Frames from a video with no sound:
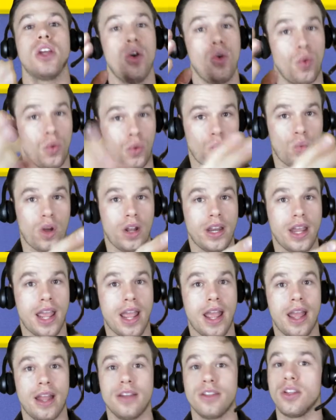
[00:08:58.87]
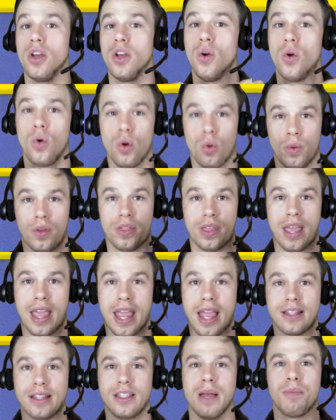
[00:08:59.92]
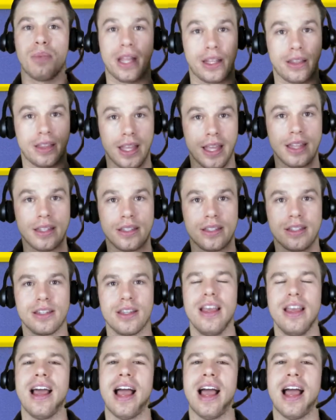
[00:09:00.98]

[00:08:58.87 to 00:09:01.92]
or with one hand, or with hands up like this.